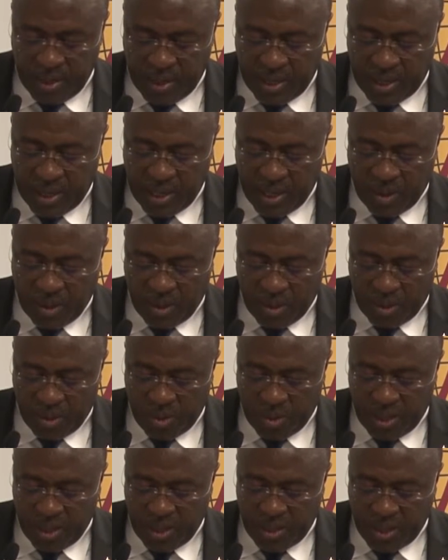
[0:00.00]
and our
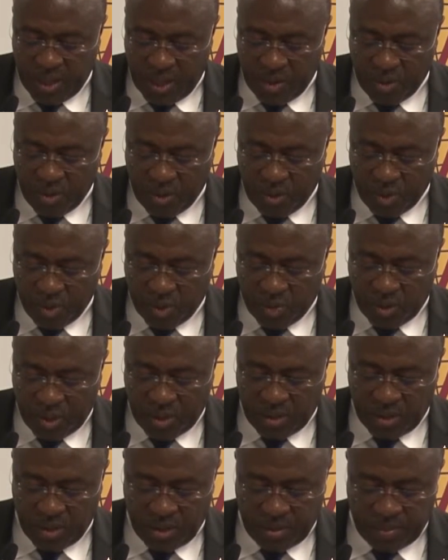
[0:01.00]
own internal
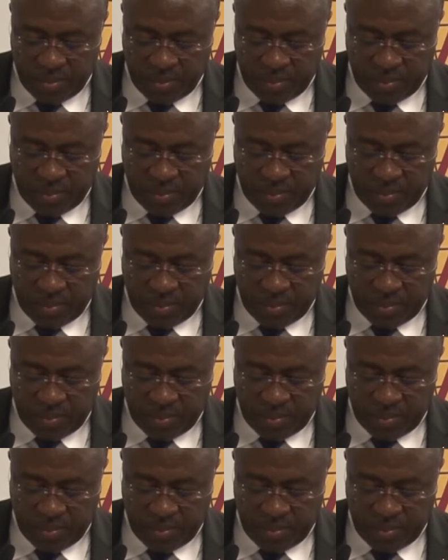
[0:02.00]
constraints.